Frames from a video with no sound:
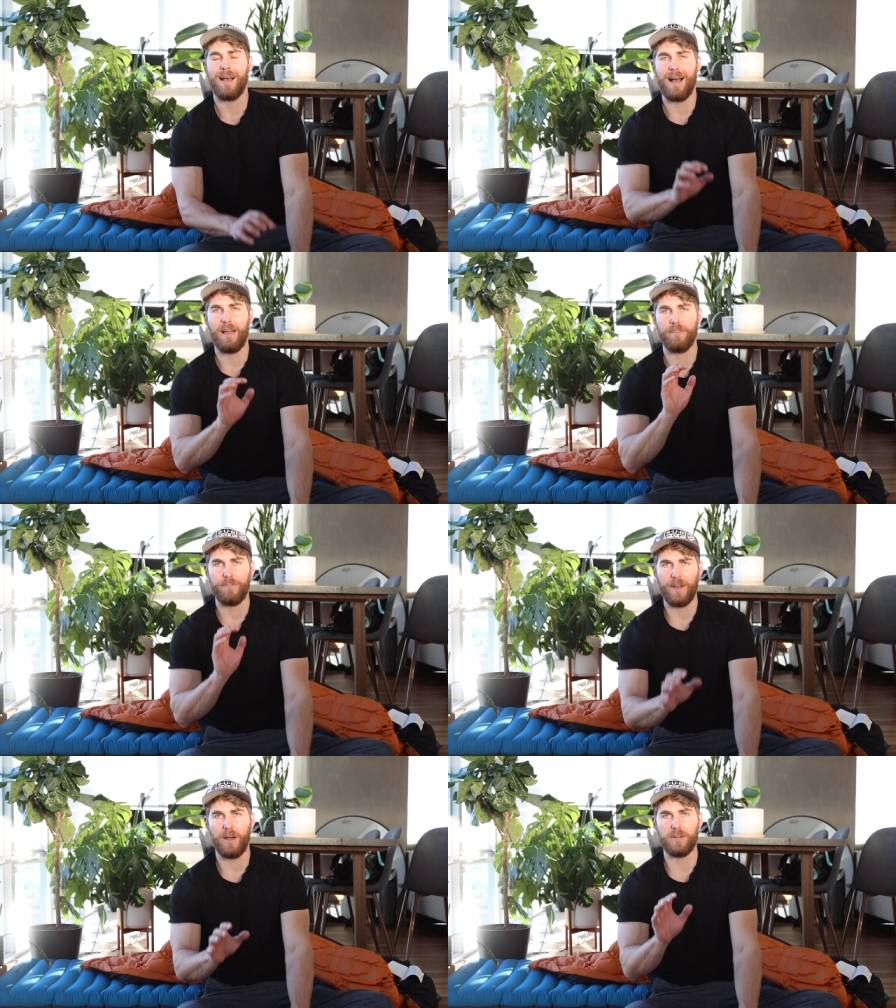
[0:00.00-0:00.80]
I
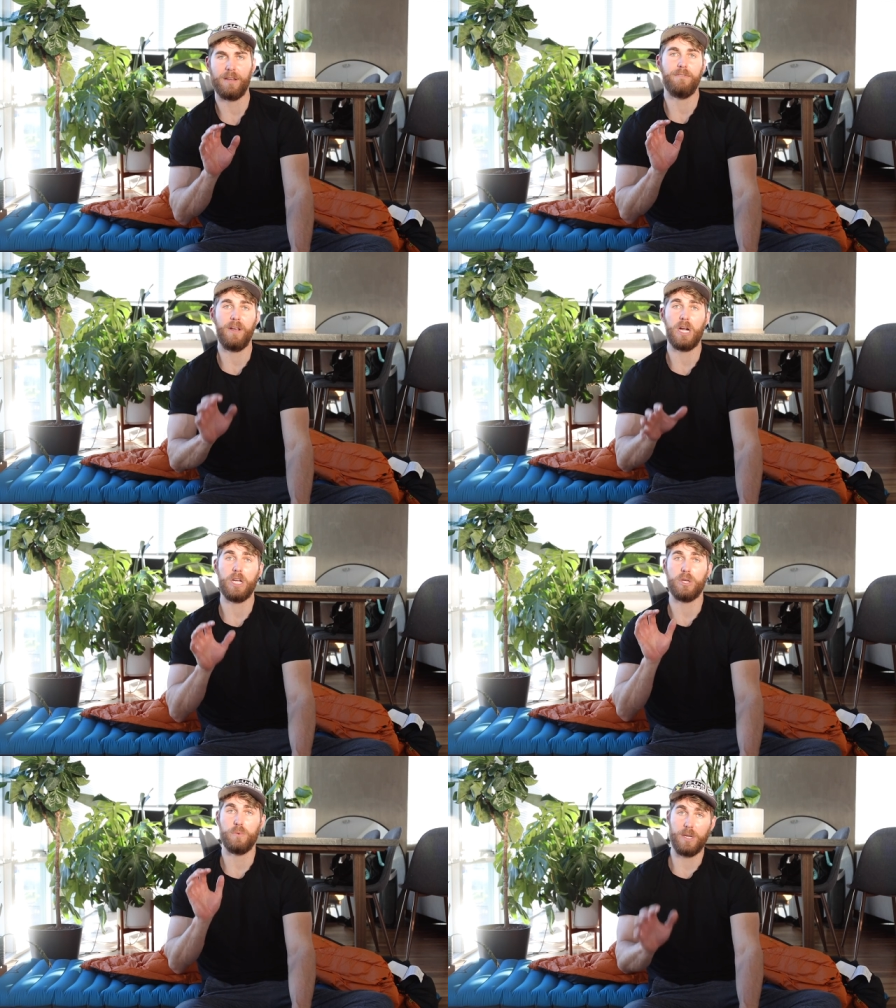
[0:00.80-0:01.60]
found a
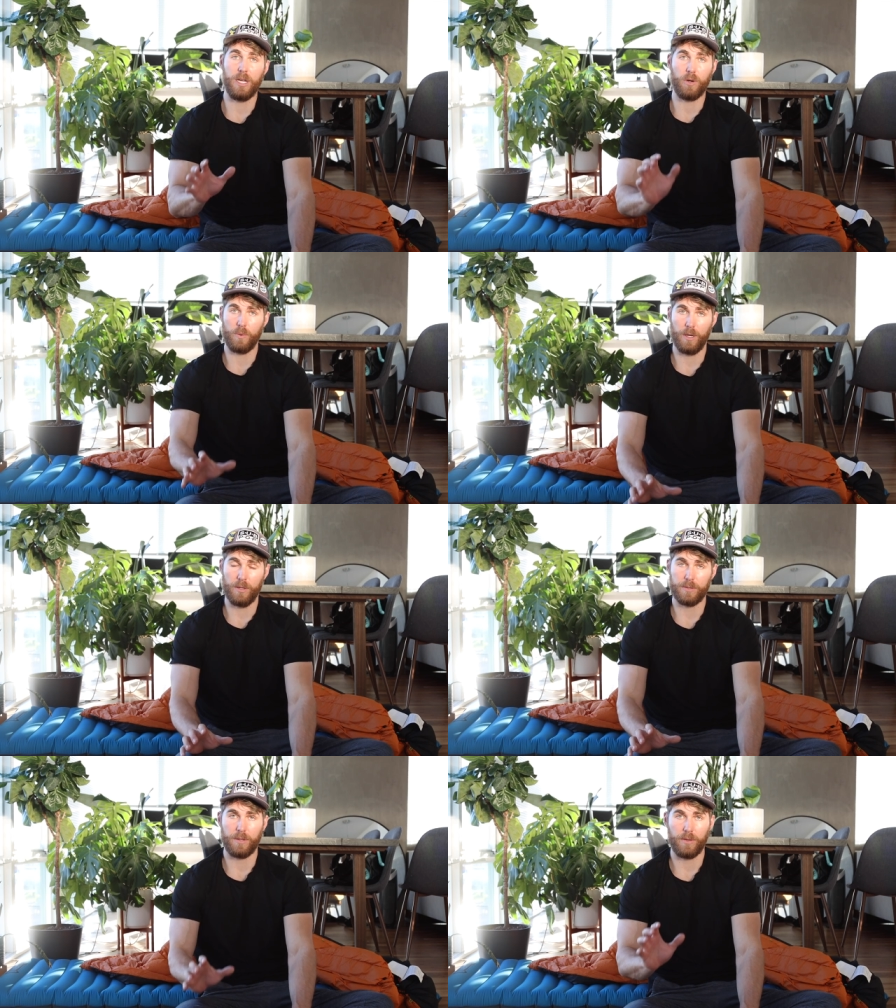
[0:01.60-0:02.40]
very unique
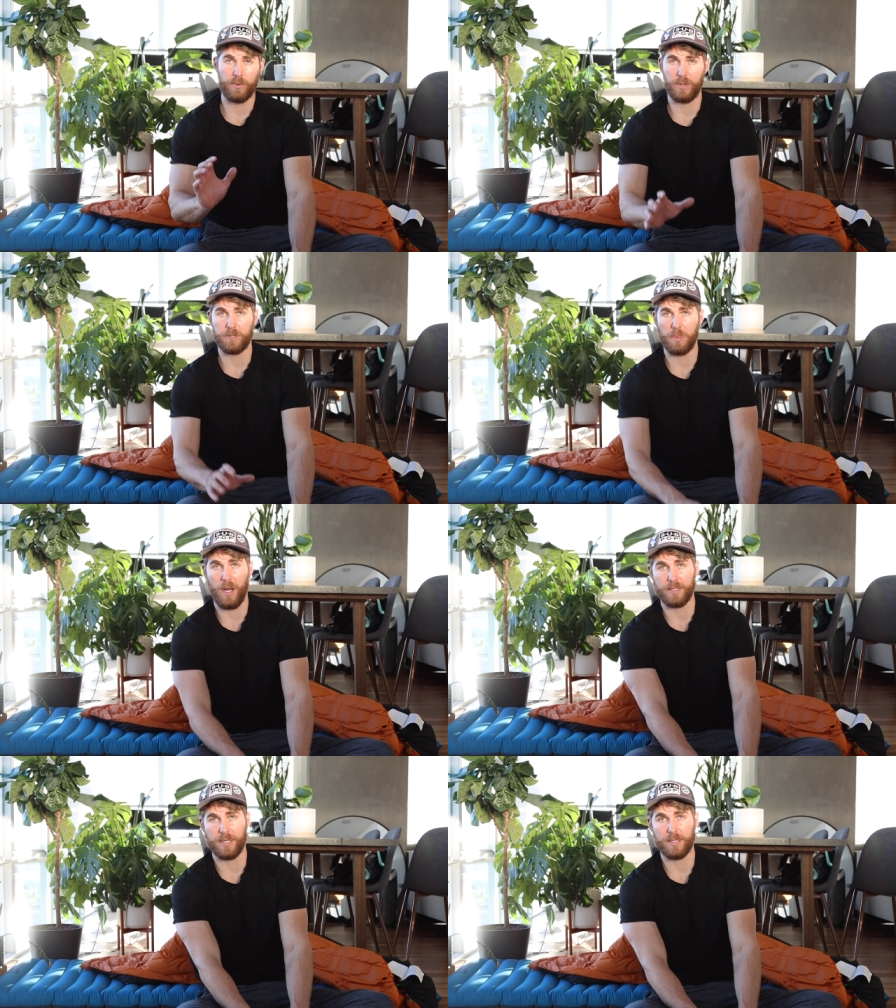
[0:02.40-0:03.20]
quilt through this
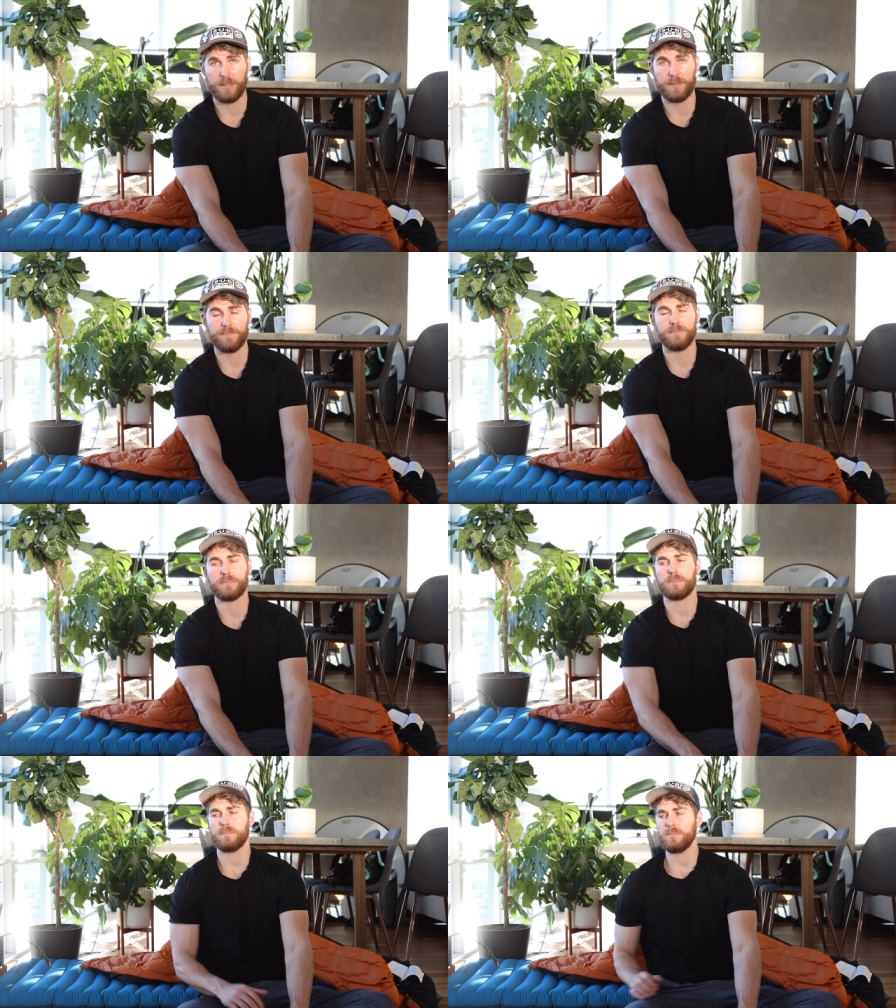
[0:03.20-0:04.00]
process.
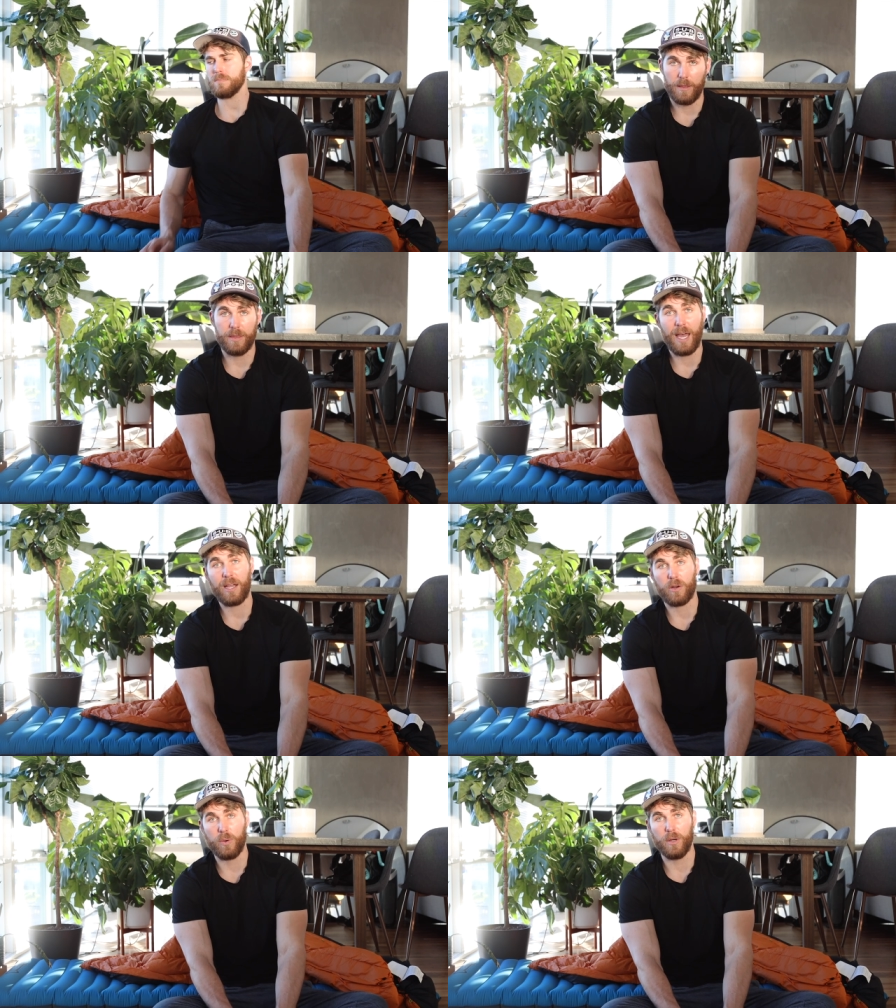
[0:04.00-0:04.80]

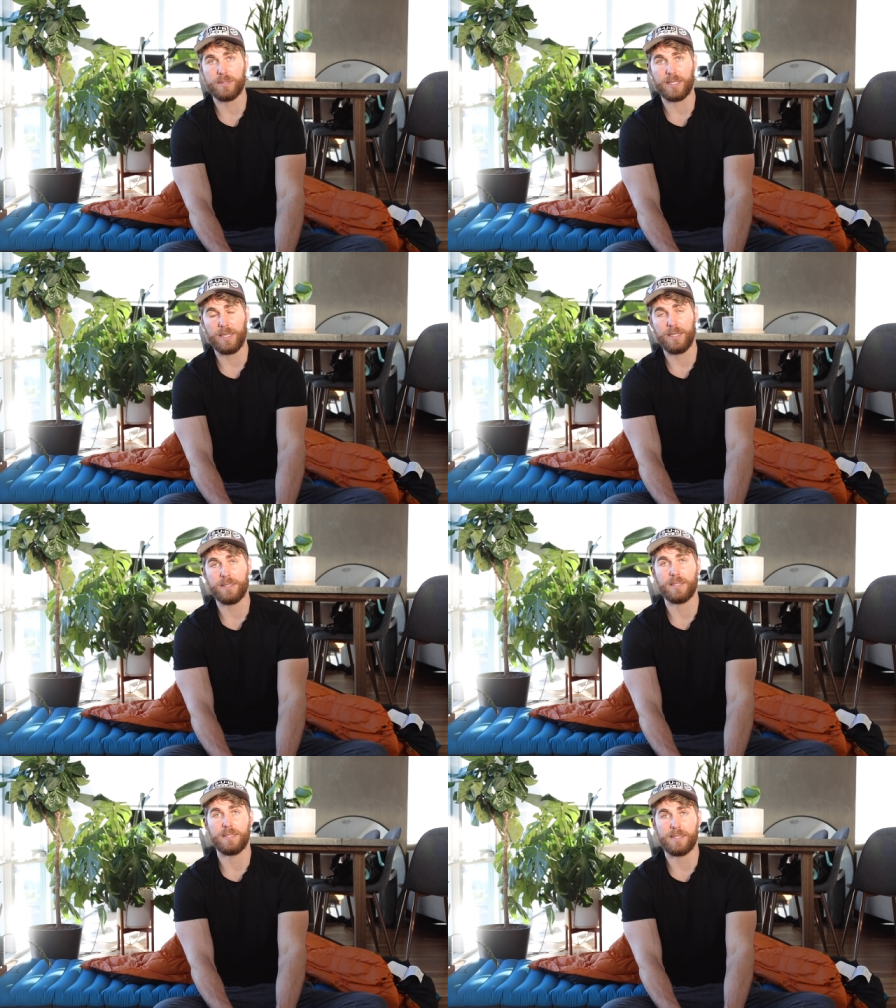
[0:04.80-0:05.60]
That quilt
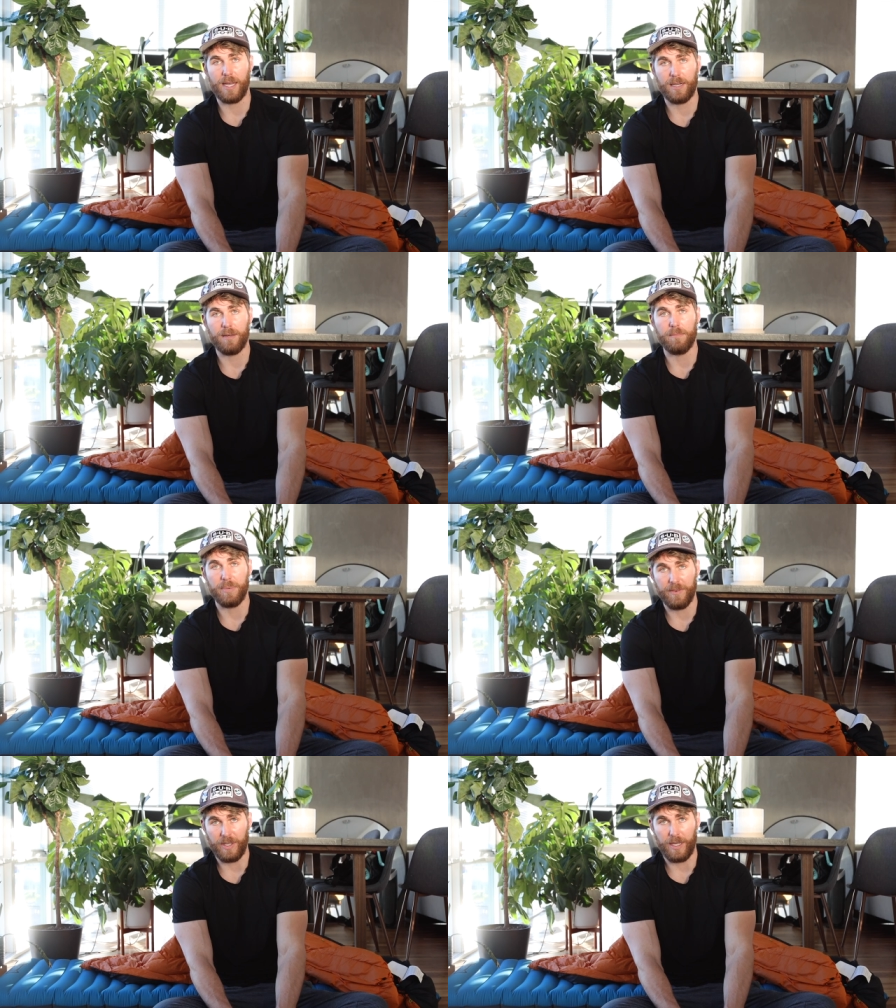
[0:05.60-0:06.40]
is Zen
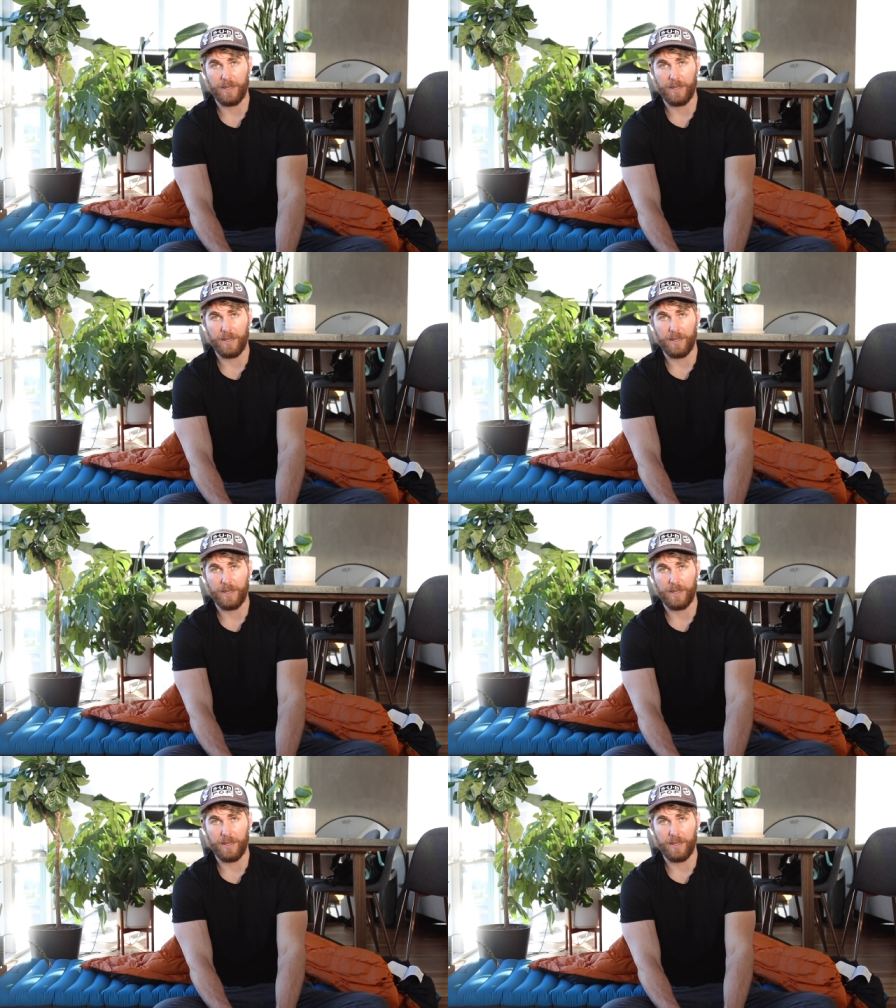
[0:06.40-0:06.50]
Bivy.